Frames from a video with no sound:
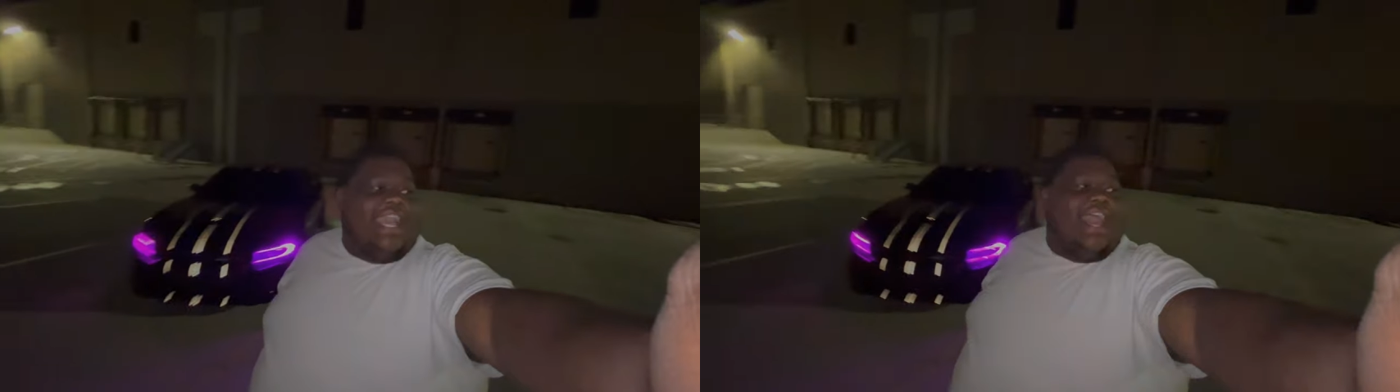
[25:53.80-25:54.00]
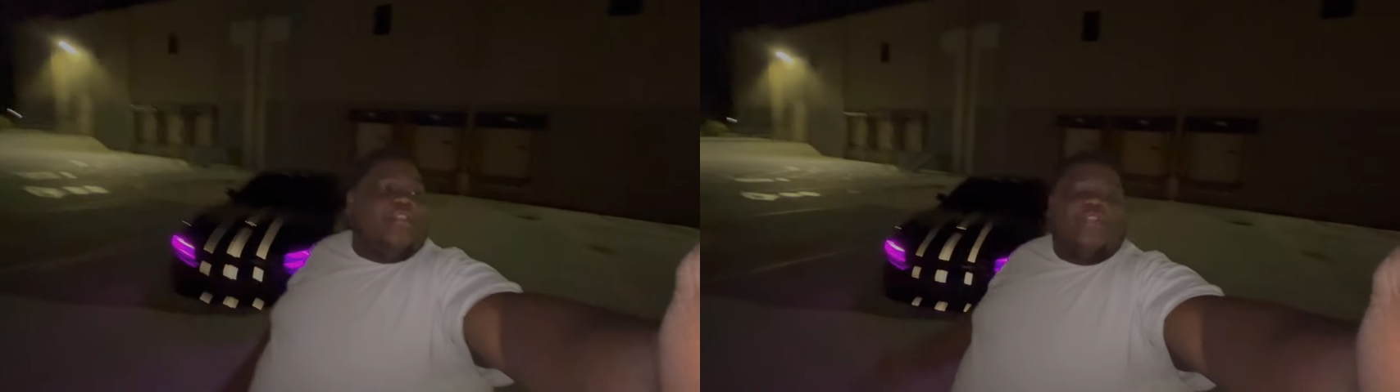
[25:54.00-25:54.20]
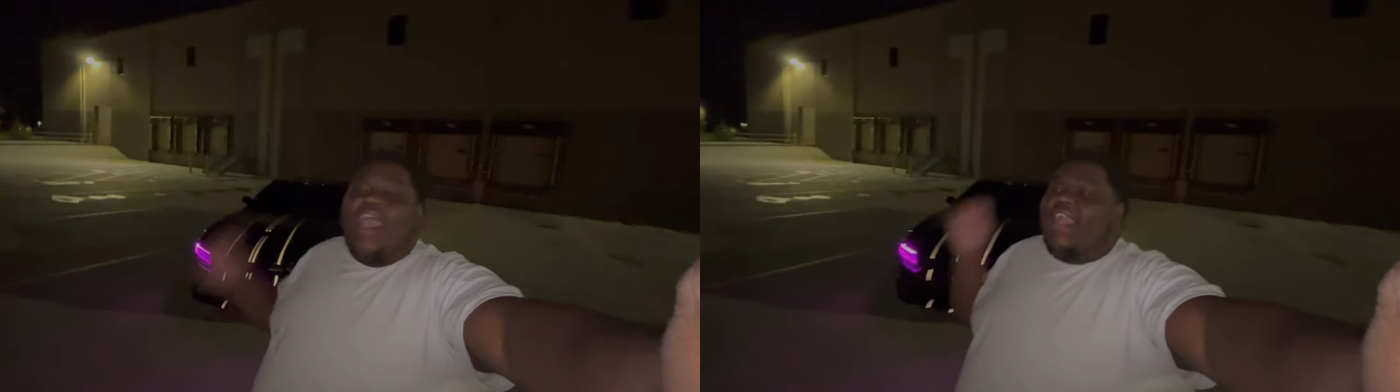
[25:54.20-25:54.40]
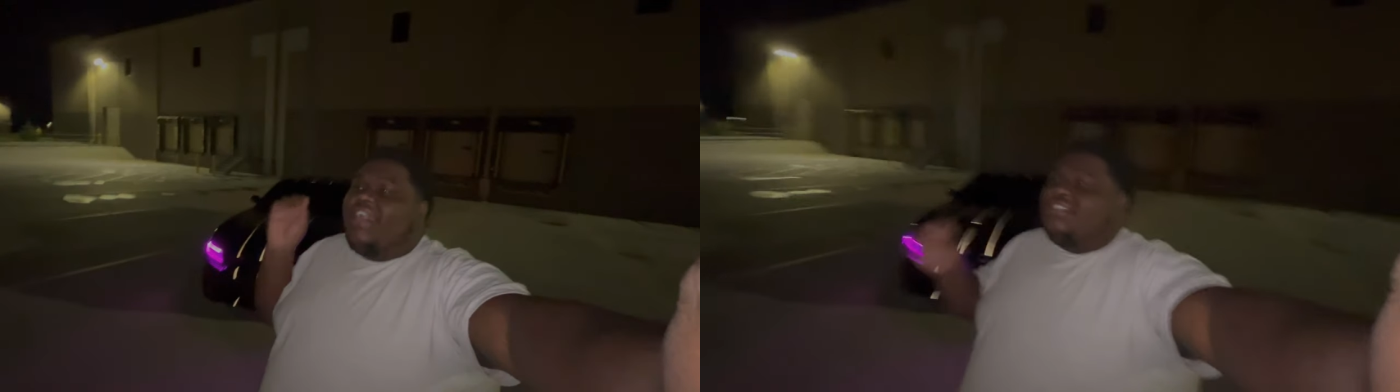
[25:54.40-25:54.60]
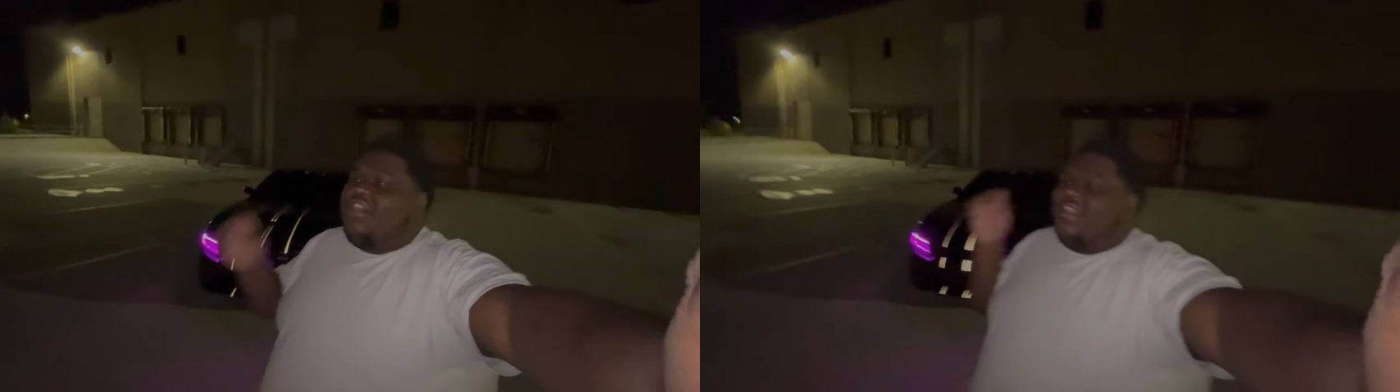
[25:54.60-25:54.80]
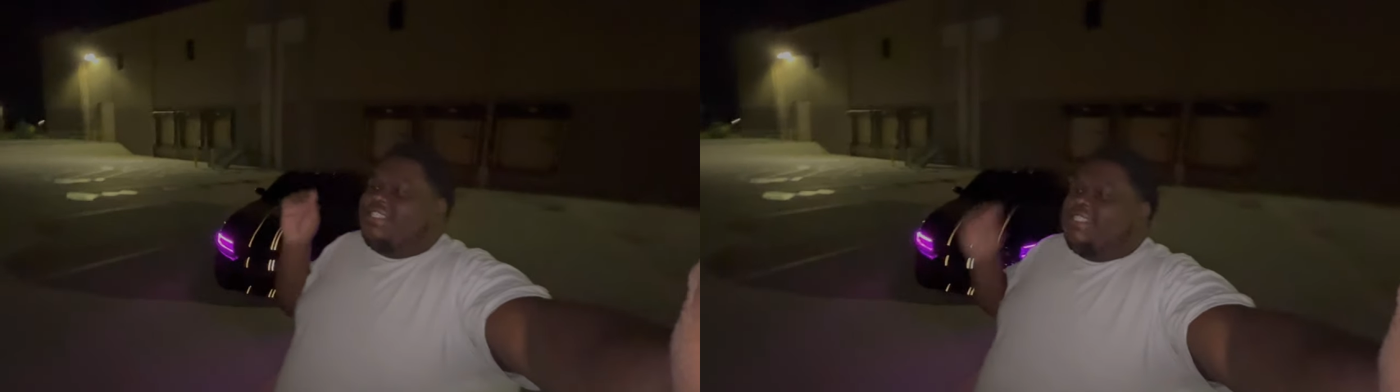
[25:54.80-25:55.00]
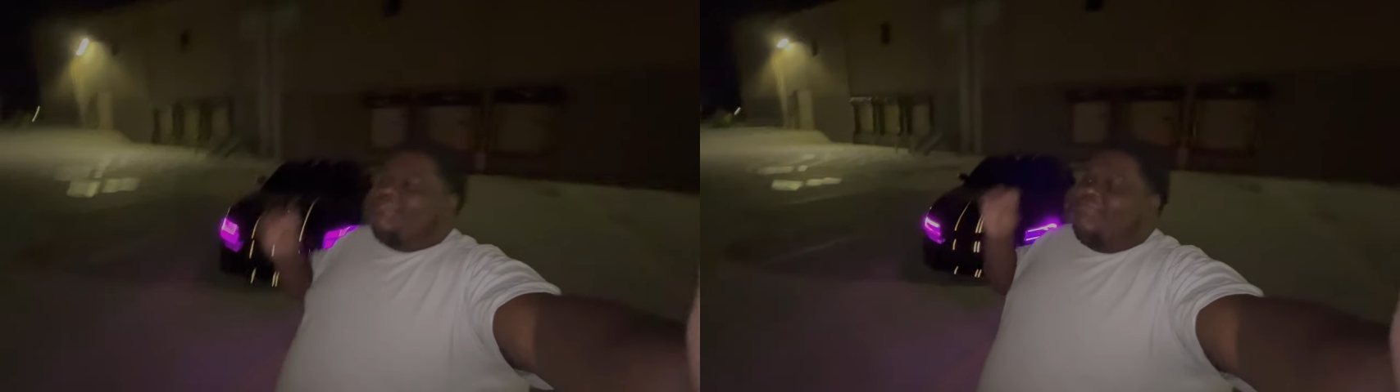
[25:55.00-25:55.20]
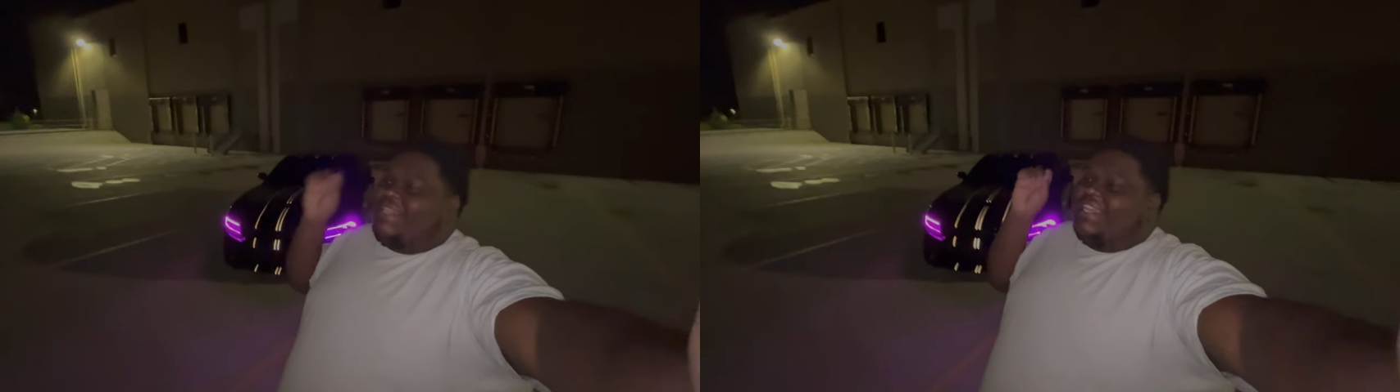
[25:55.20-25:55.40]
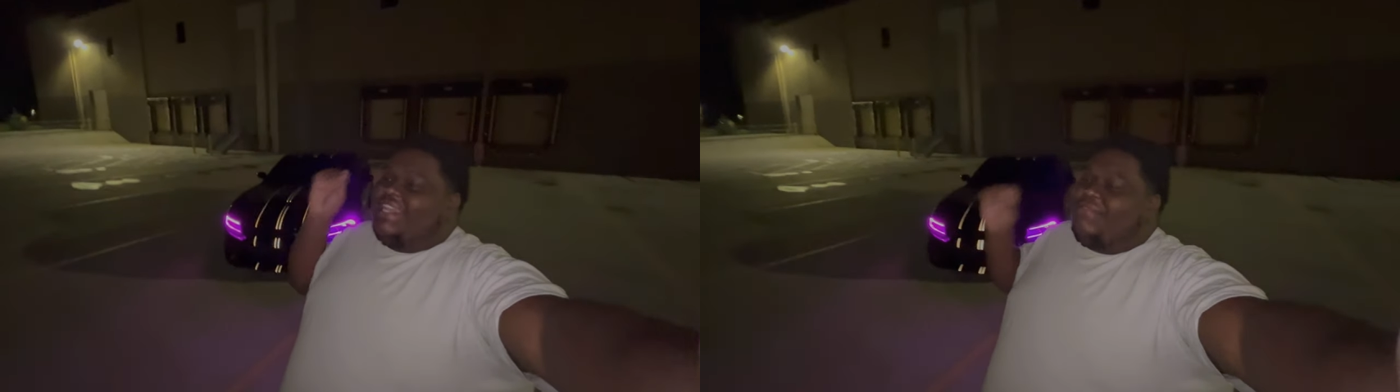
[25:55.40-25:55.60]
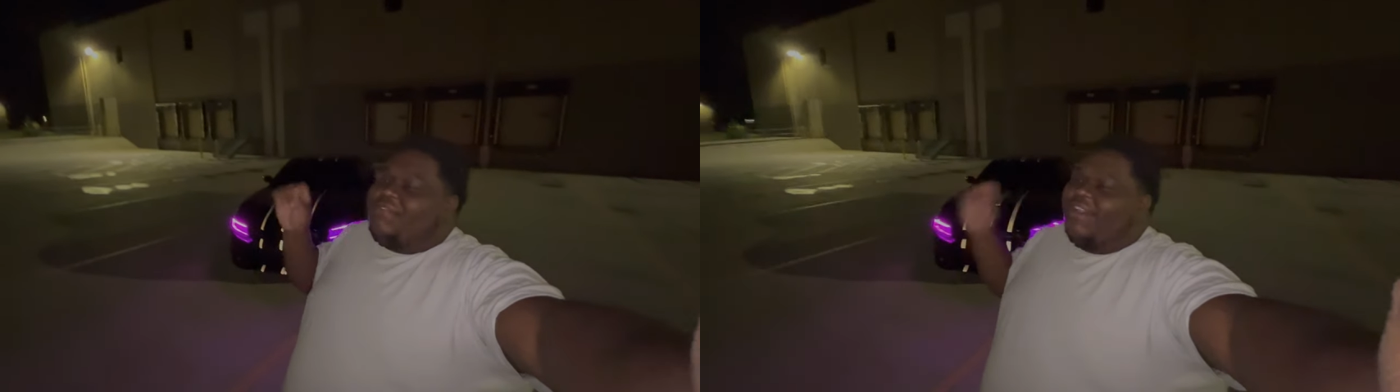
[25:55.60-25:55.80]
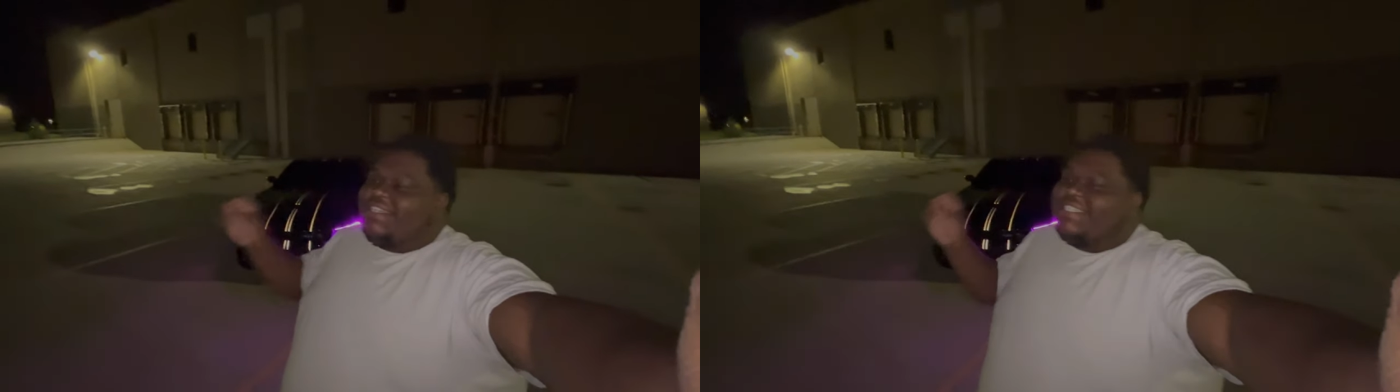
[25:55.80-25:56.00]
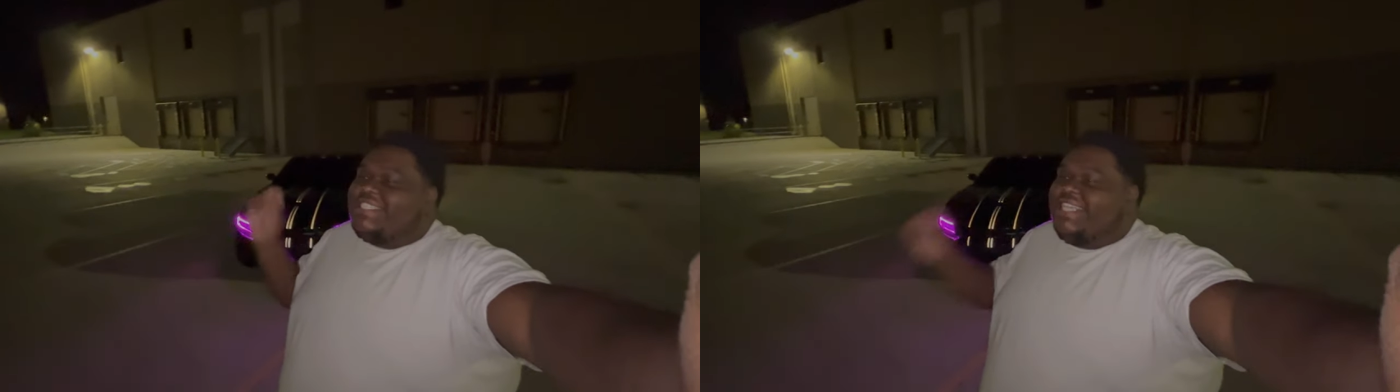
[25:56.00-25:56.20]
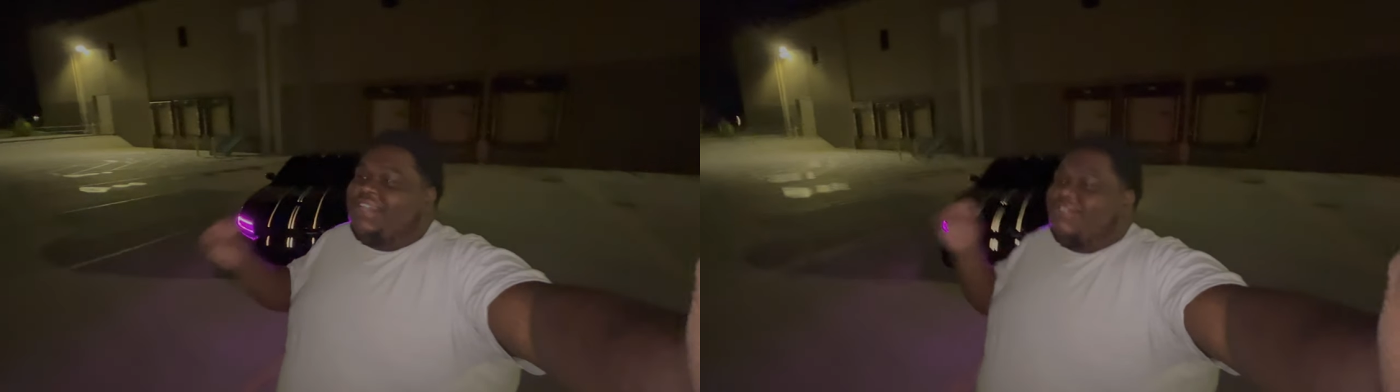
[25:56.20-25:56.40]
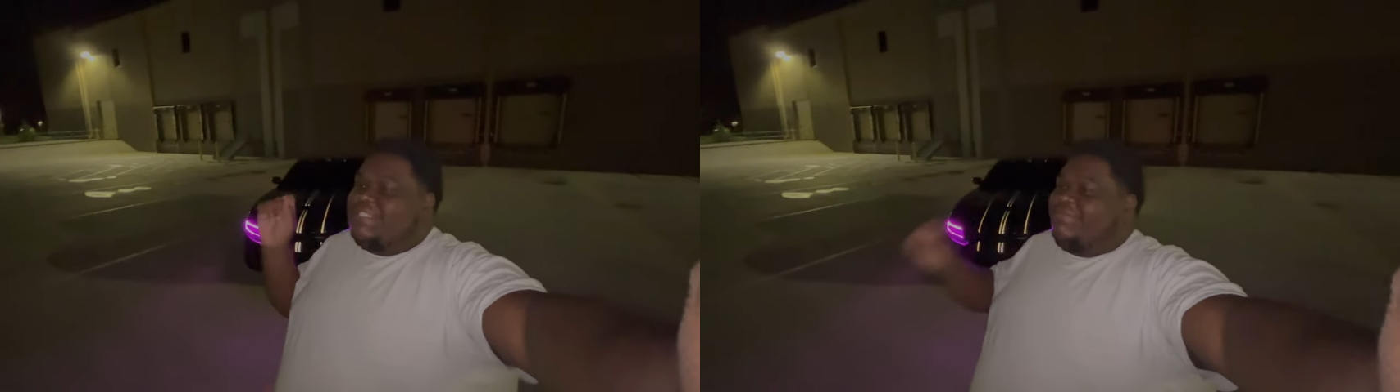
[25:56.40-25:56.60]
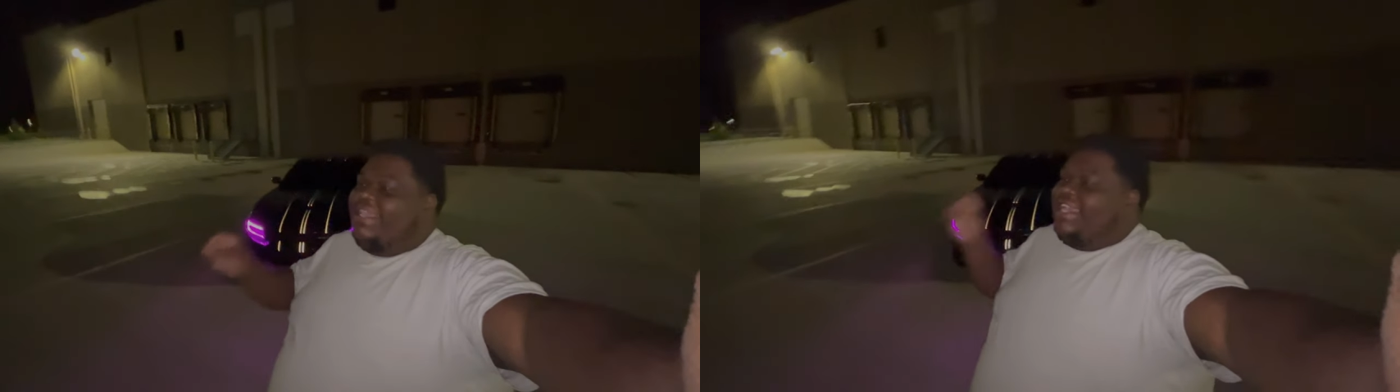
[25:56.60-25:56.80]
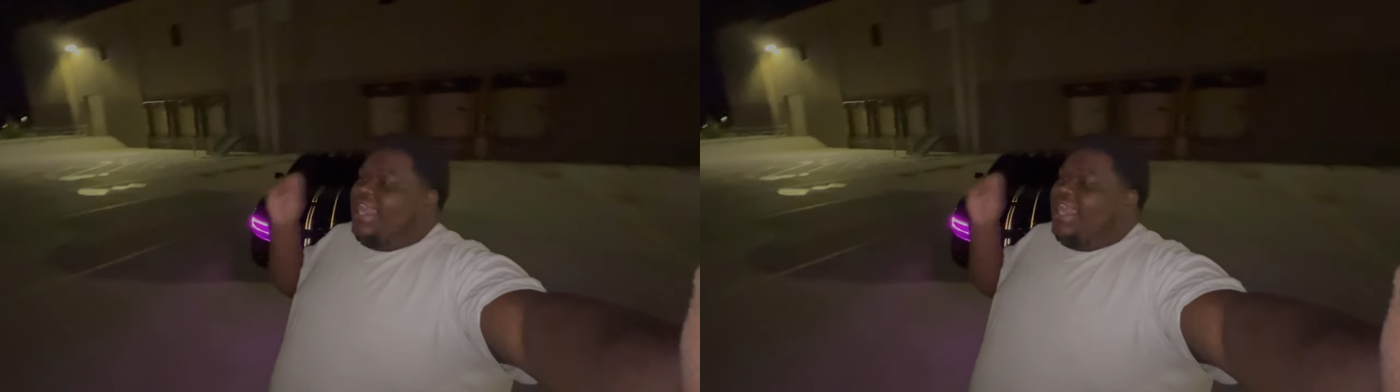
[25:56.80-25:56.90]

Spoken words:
I don't know how good y'all can see me, but the clip y'all just seen was me